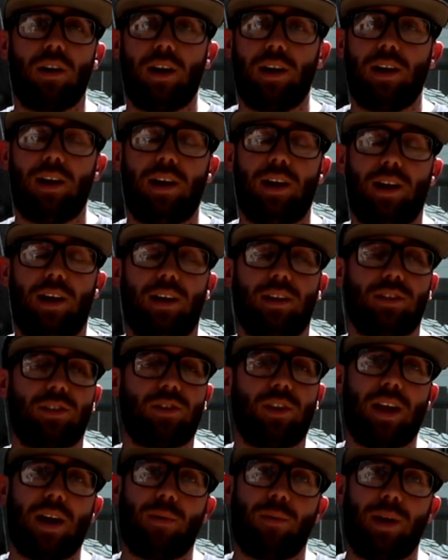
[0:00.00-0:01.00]

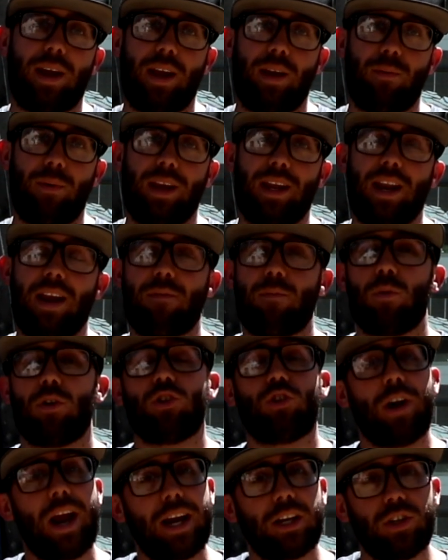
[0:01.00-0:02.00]
so that way we could have more
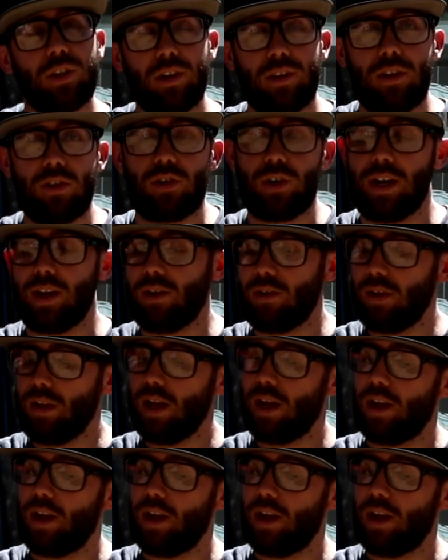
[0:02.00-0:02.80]
traction on the trail.